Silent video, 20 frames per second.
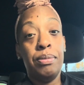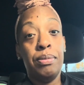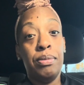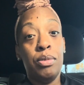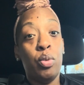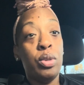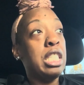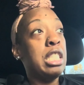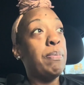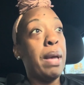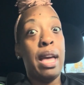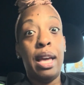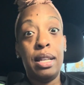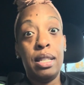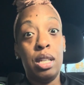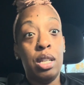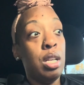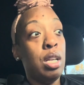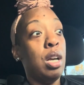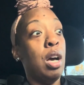
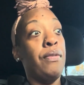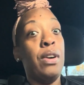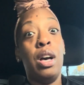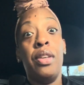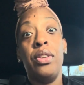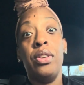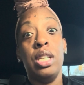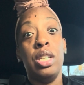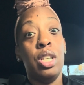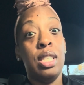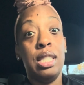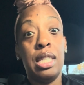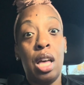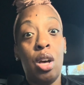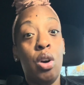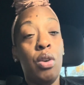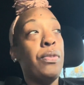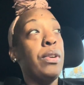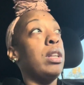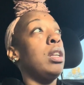Respect of others and
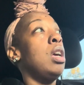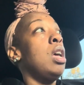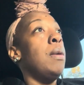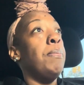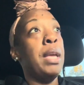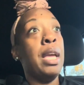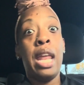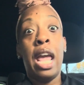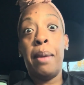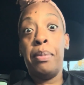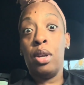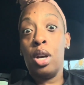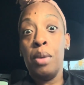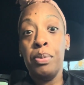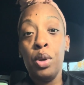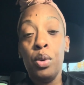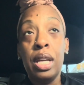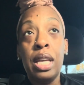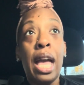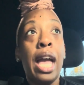yourself and being able to
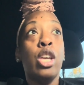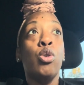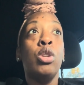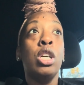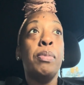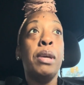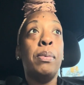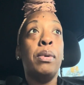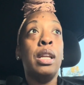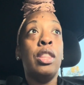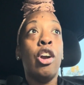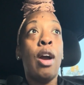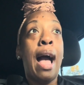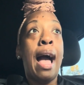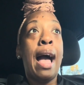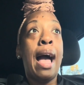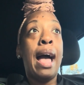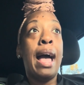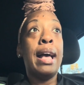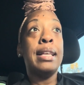communicate. You look people in their
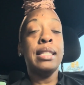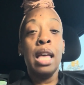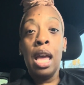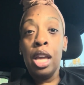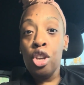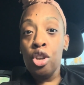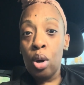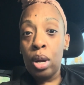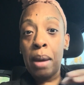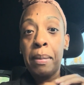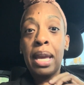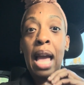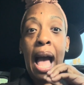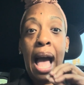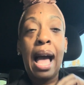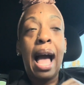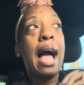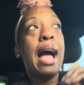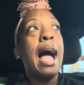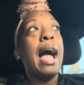eyes. You know what I mean?
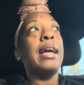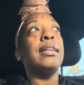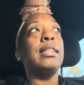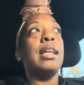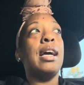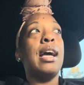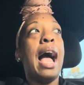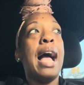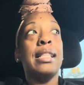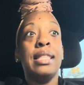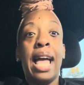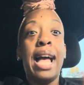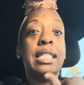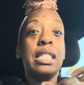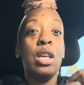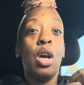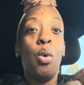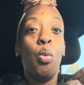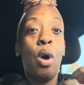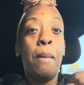I that's
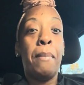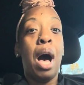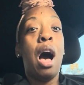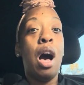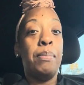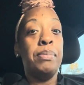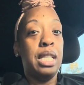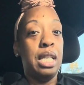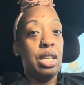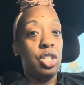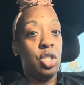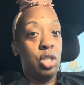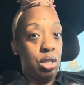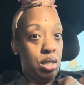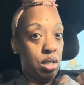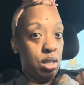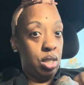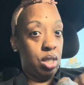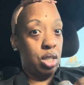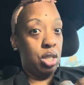what mom
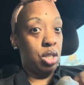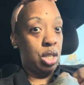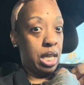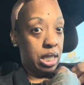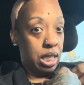is